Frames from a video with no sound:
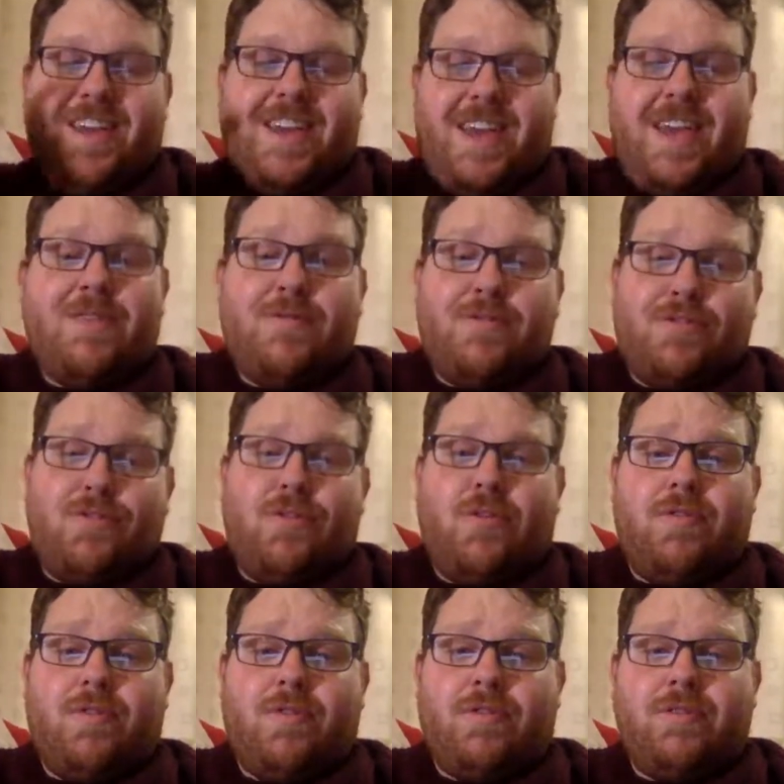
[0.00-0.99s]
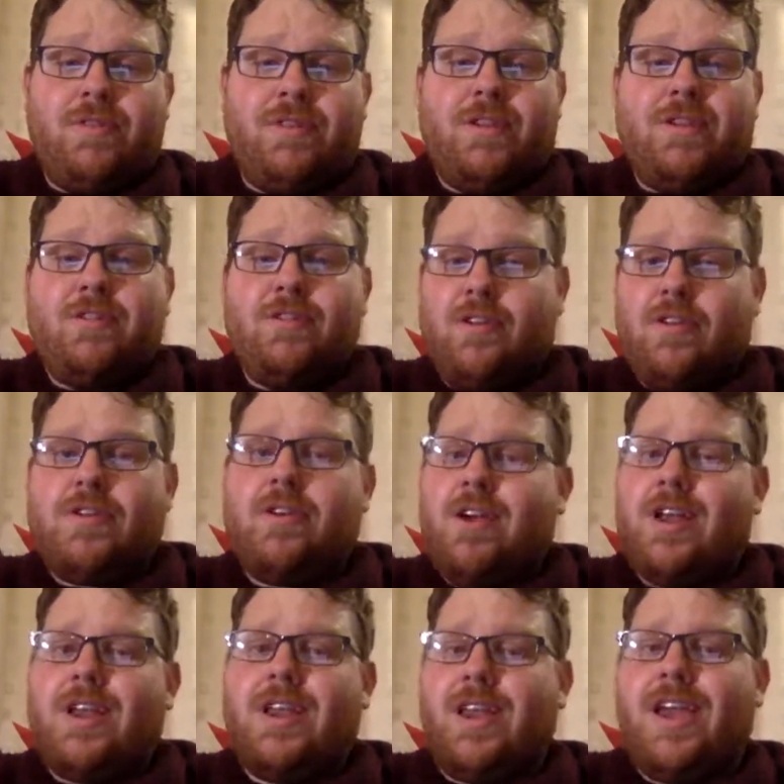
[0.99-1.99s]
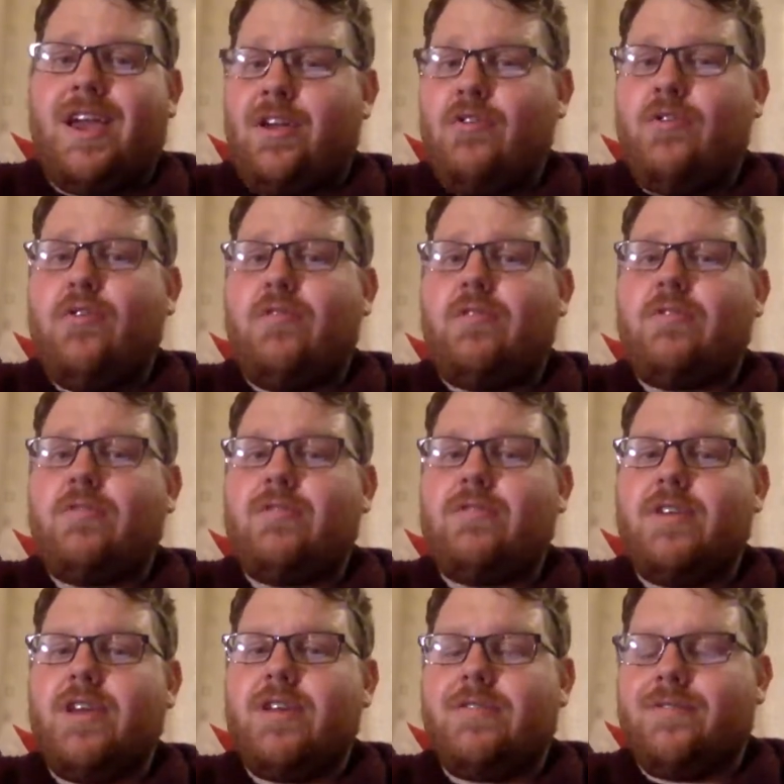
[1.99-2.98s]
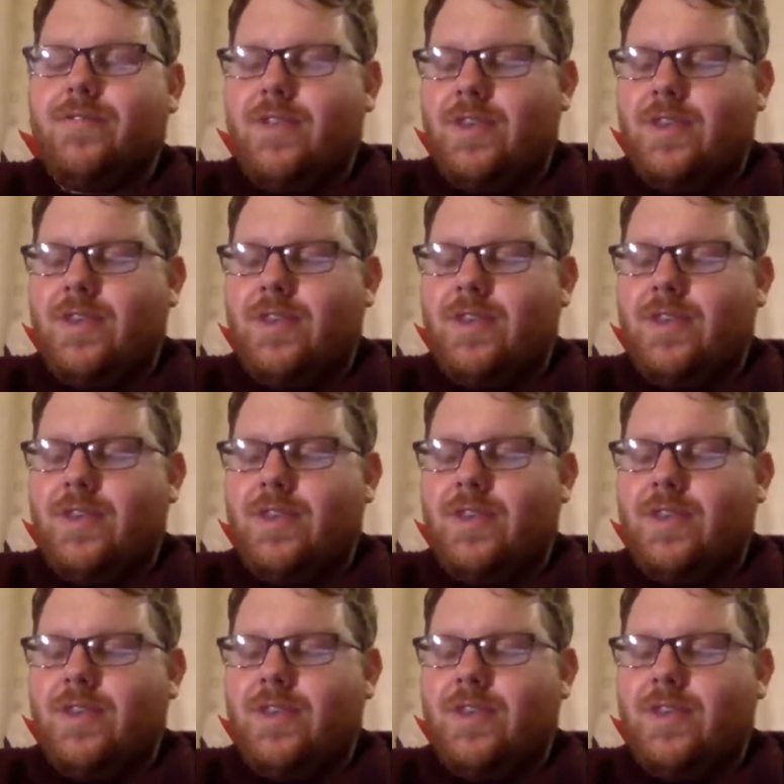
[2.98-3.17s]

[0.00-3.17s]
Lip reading: it was awful. So you're going to get an awful review.